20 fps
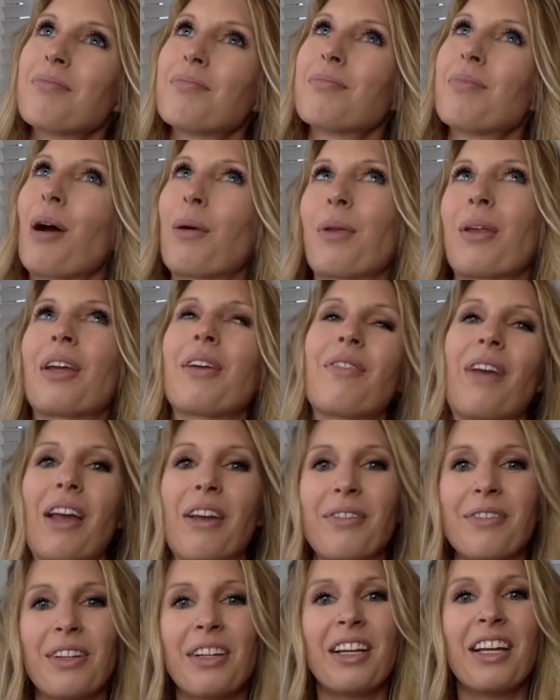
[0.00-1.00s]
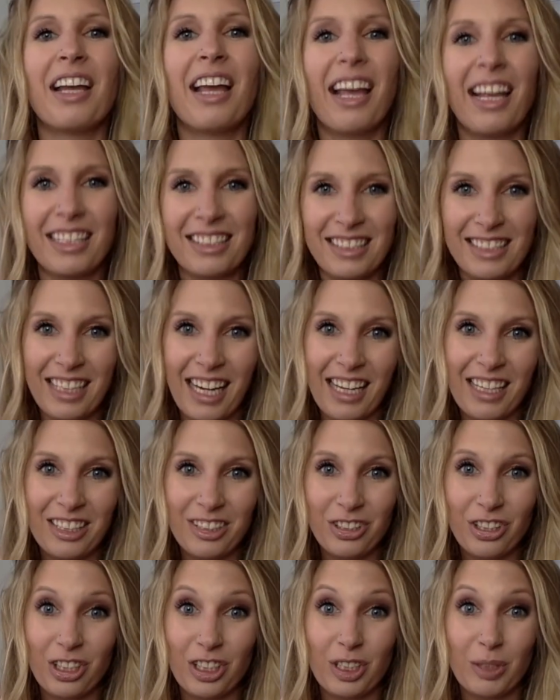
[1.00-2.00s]
probably fave, is to get
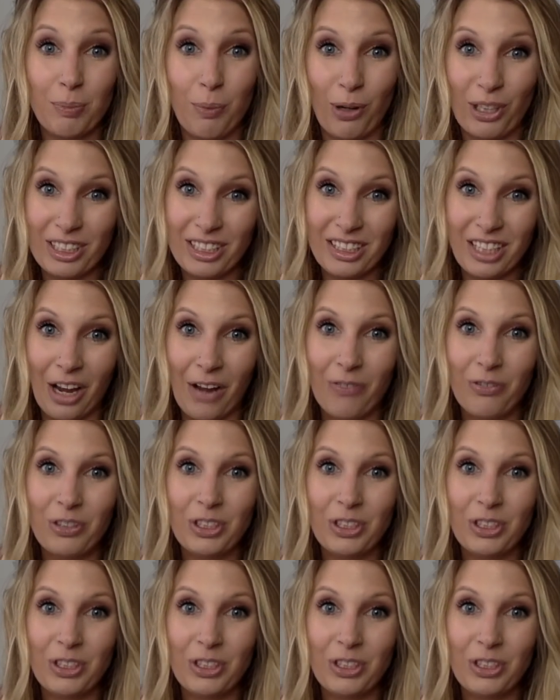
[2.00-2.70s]
into the sports stuff.